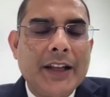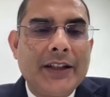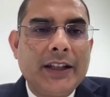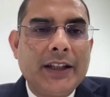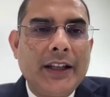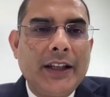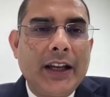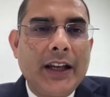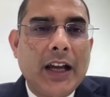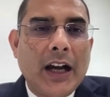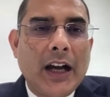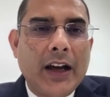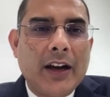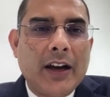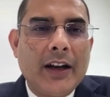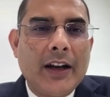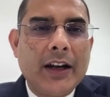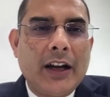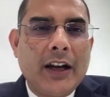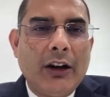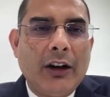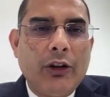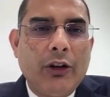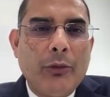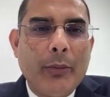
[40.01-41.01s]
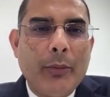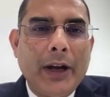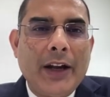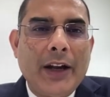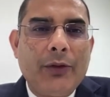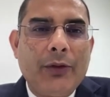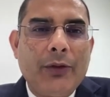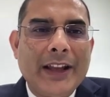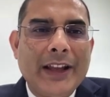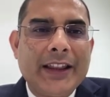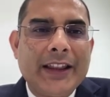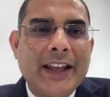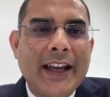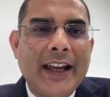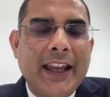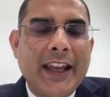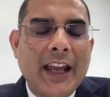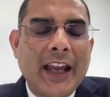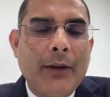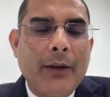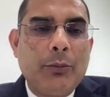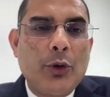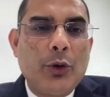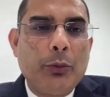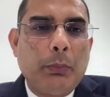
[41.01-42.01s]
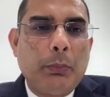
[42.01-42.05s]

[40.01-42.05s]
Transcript: the current government when they came to